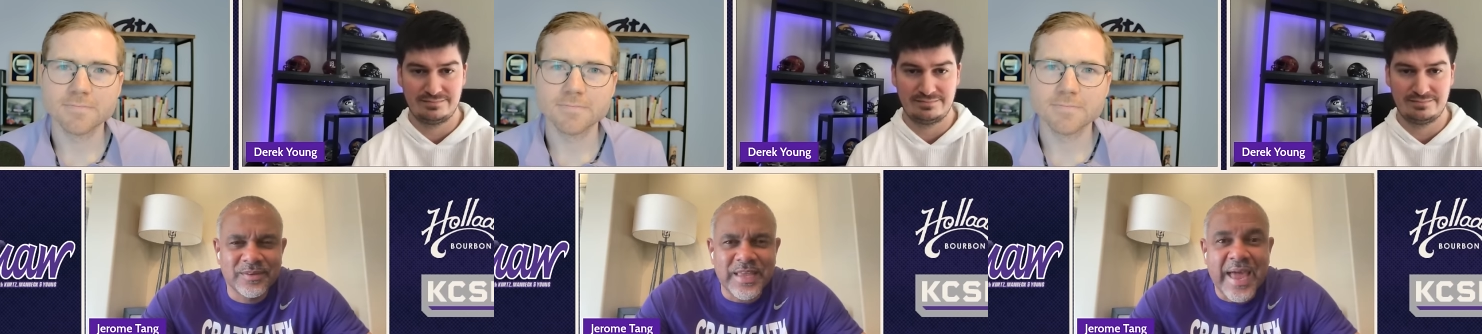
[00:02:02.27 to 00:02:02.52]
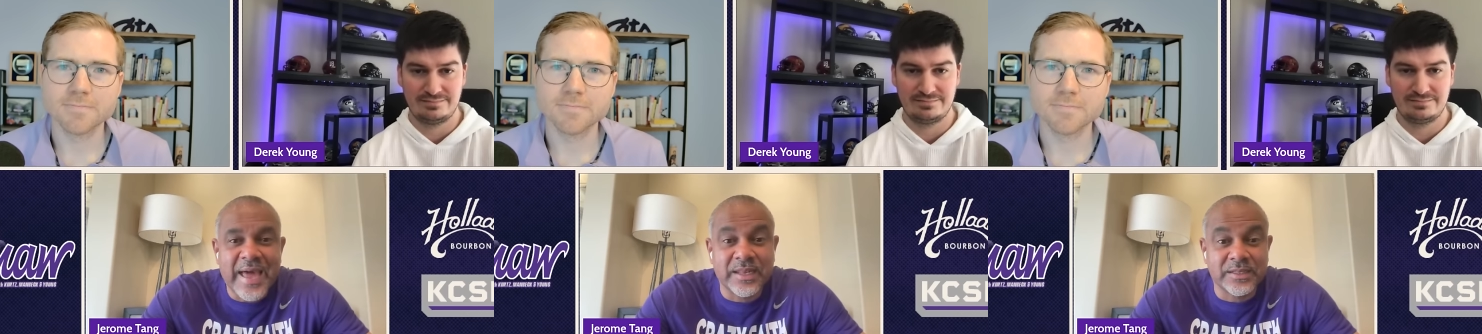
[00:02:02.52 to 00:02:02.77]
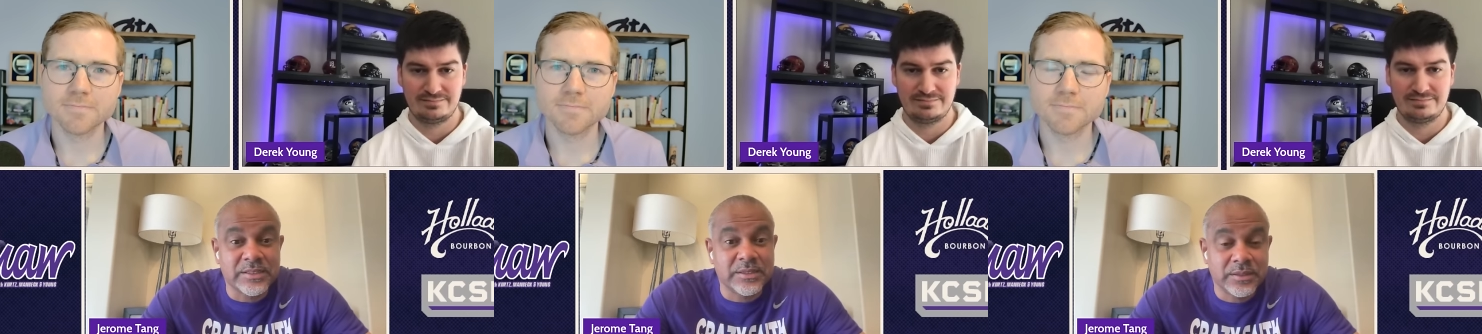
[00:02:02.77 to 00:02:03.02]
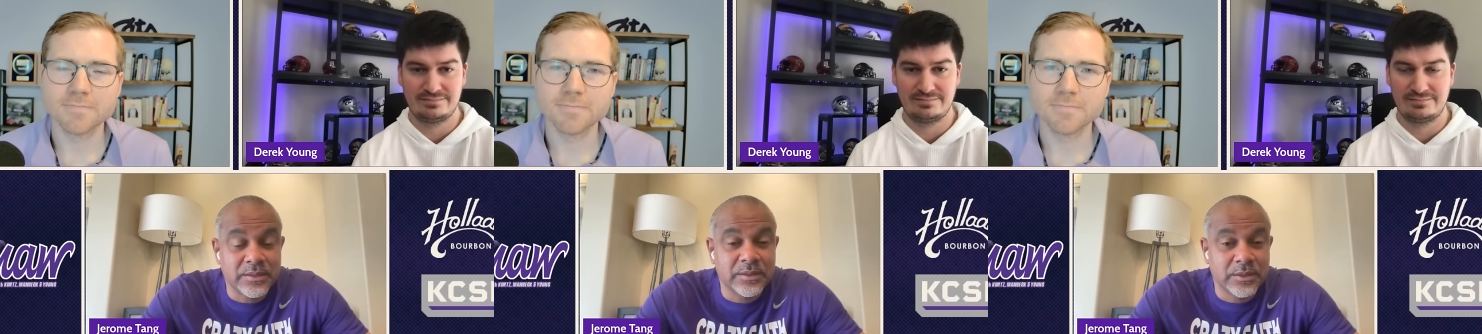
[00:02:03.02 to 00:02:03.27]

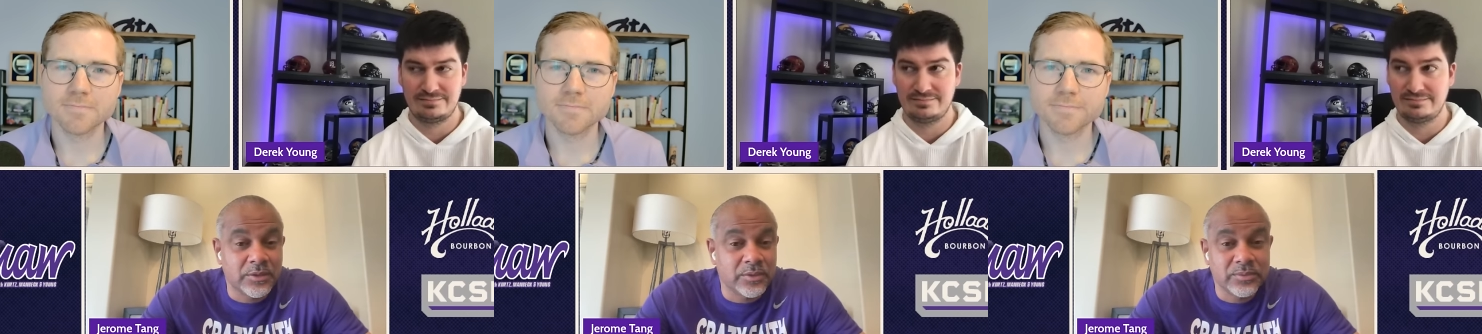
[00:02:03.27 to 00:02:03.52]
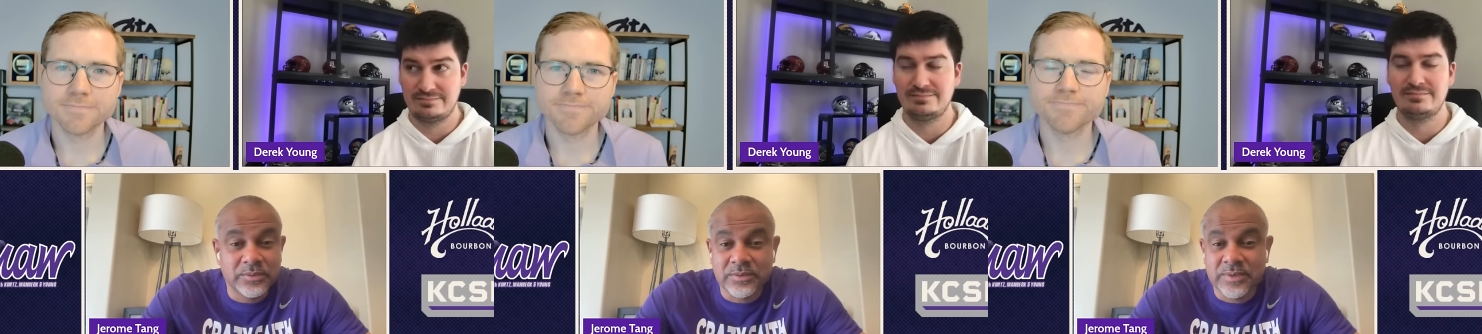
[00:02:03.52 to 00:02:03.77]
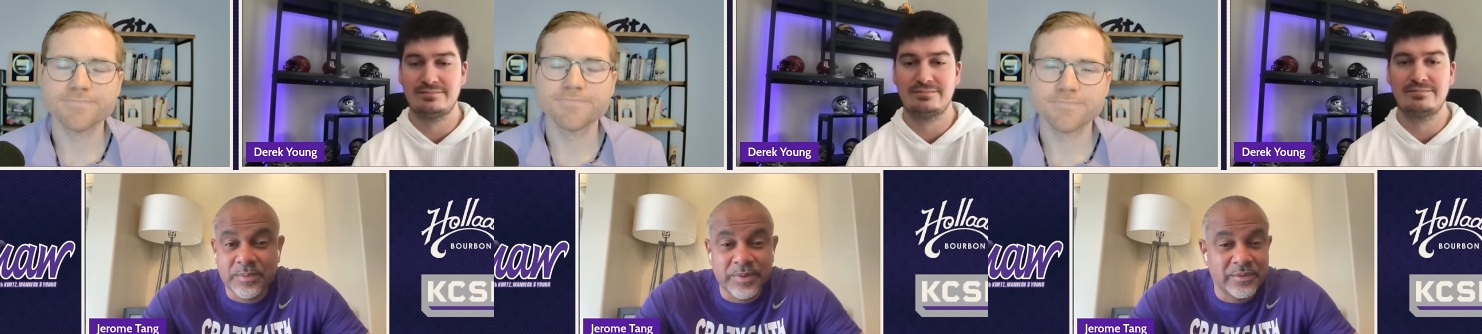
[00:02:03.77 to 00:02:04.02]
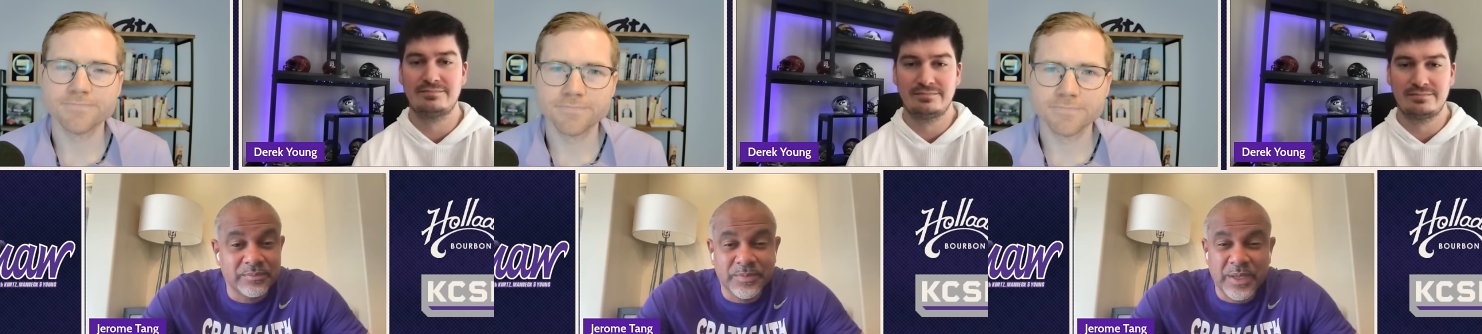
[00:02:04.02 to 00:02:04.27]
Speaker 1: talented. You know, I mean,